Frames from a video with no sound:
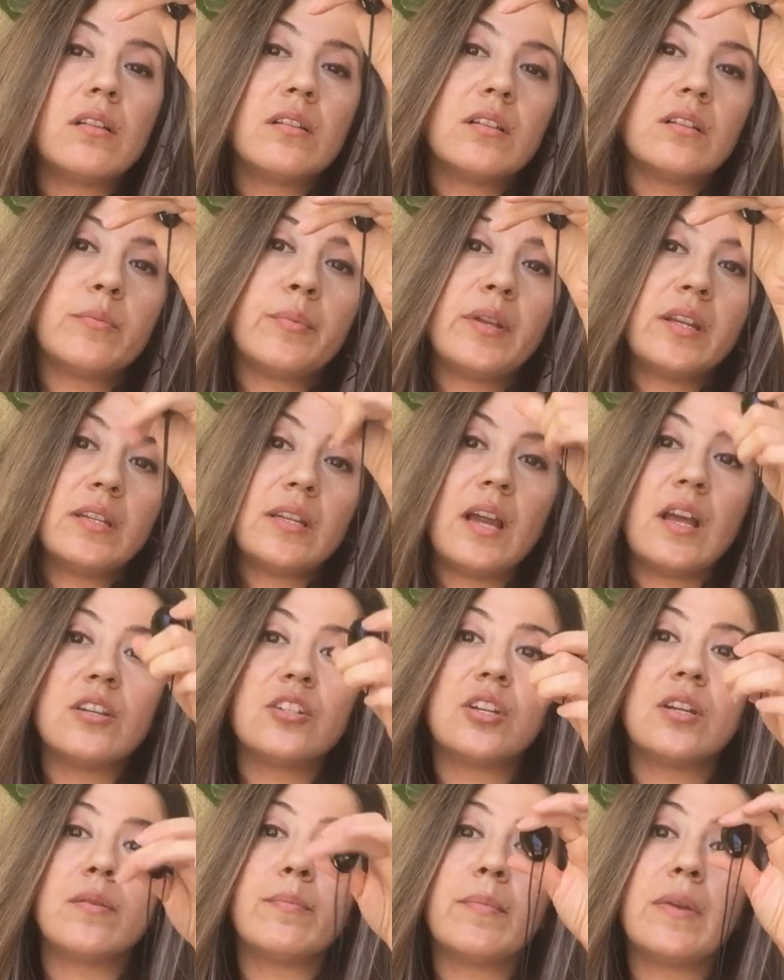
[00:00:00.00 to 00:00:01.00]
a little bit of
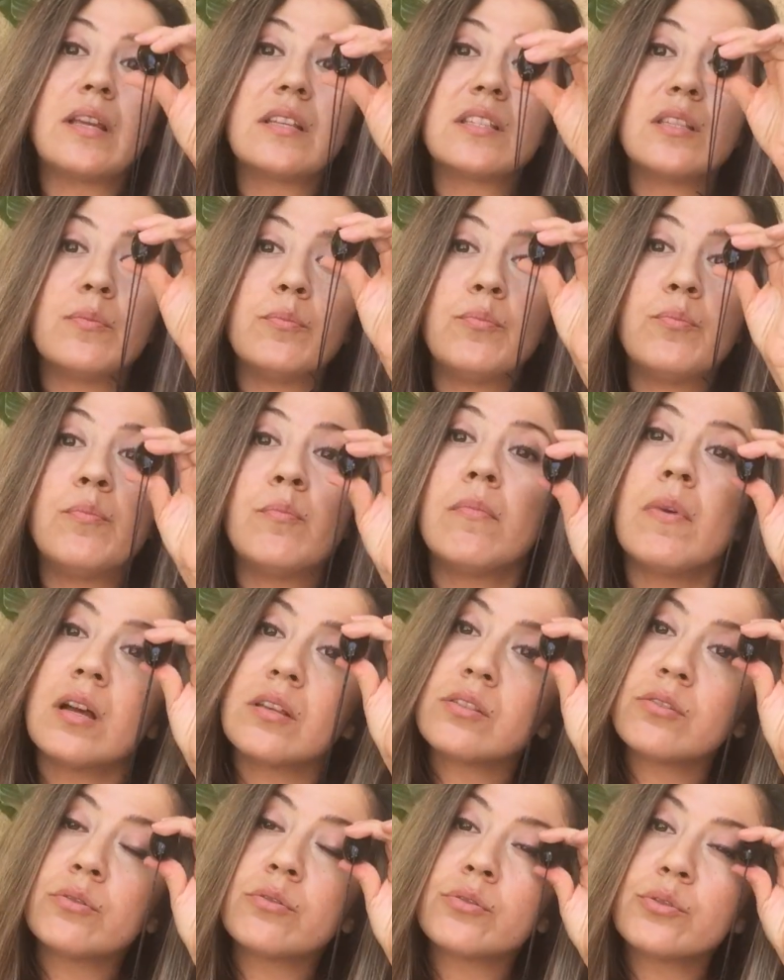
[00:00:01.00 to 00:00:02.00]
tension and makes the
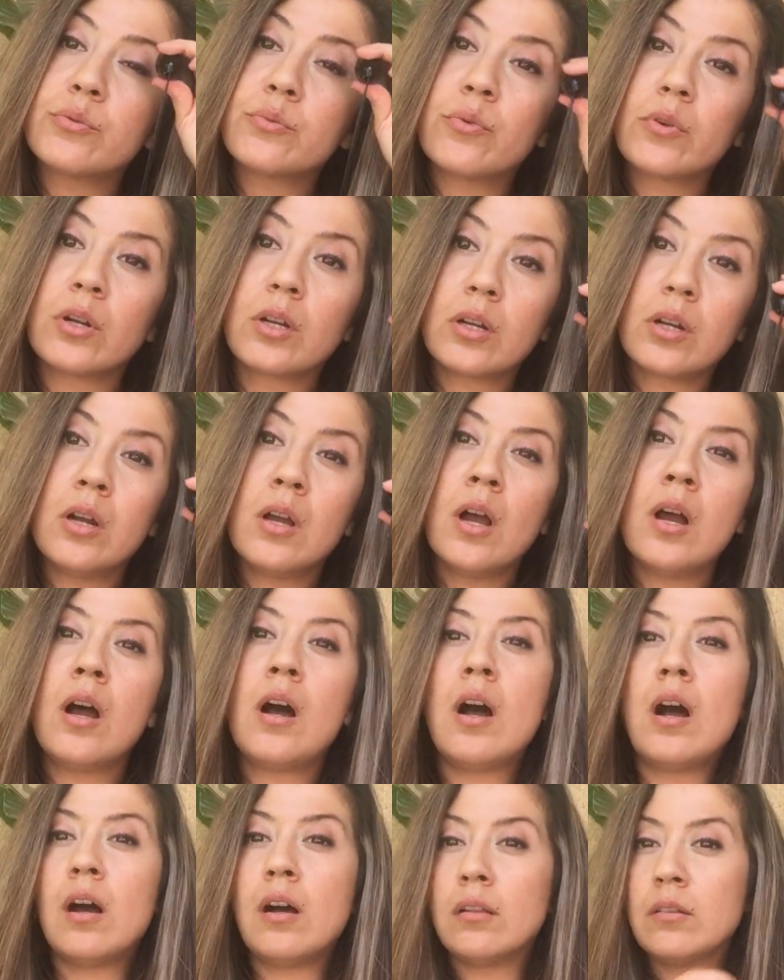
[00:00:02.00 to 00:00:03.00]
muscles work
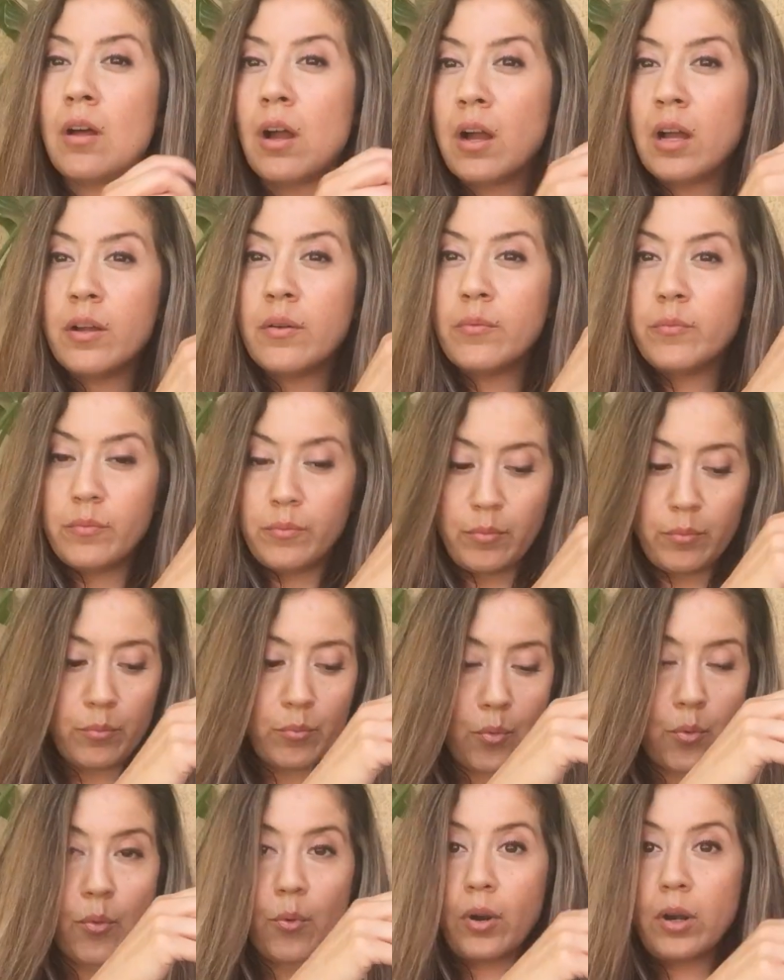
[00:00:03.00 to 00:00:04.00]
a lot
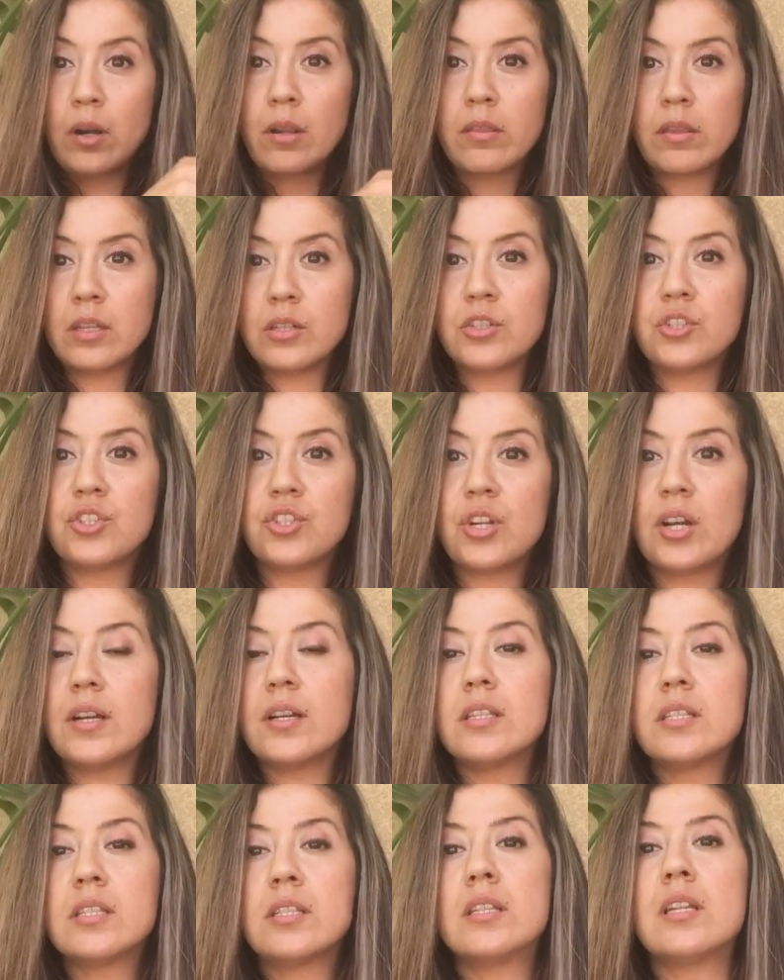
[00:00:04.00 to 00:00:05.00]
more than
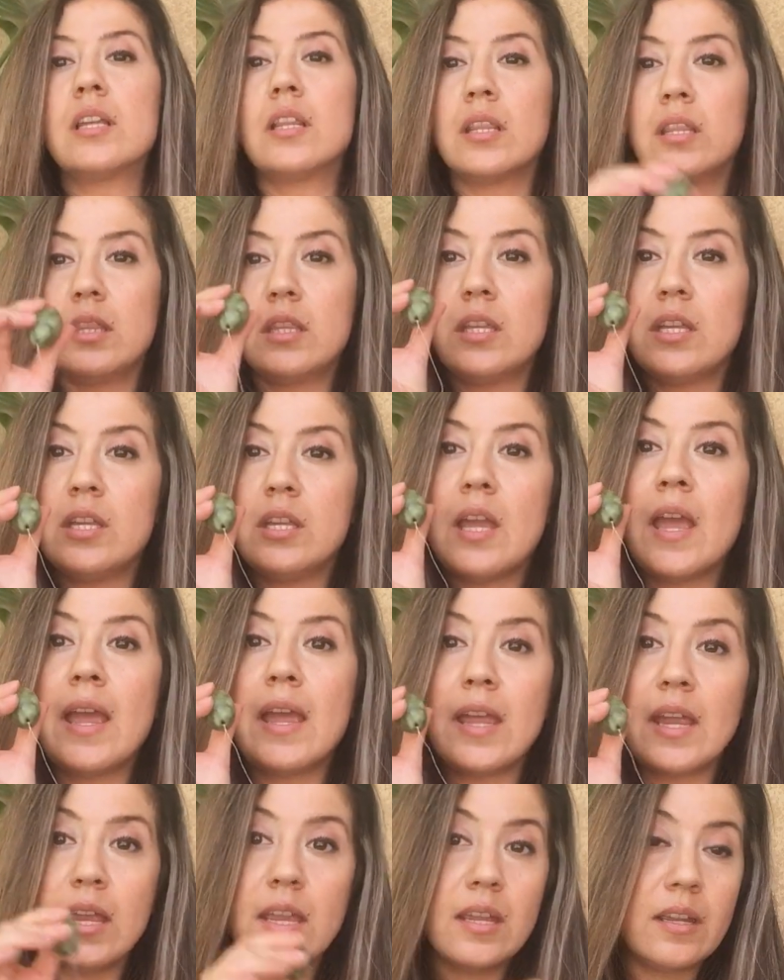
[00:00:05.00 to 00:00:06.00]
just the
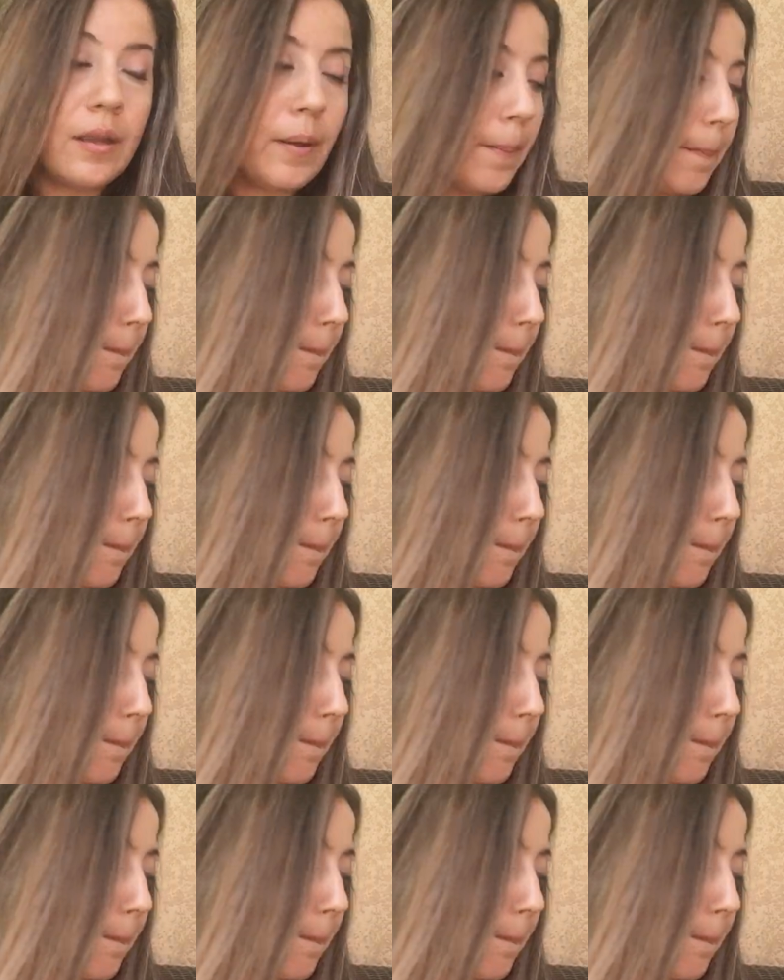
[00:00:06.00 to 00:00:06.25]
egg.